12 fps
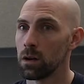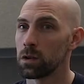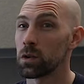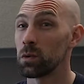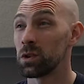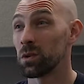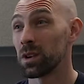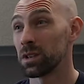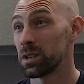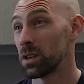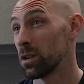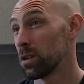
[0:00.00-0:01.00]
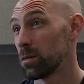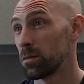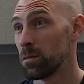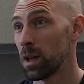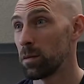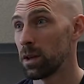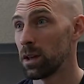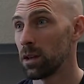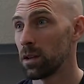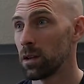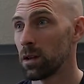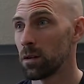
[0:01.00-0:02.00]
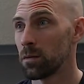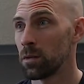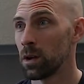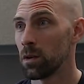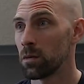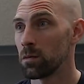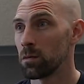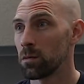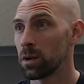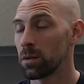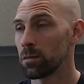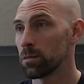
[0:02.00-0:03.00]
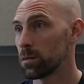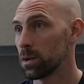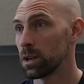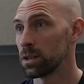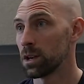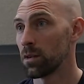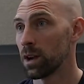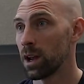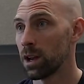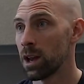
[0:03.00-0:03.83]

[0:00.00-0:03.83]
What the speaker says: So would you consider maybe, considering it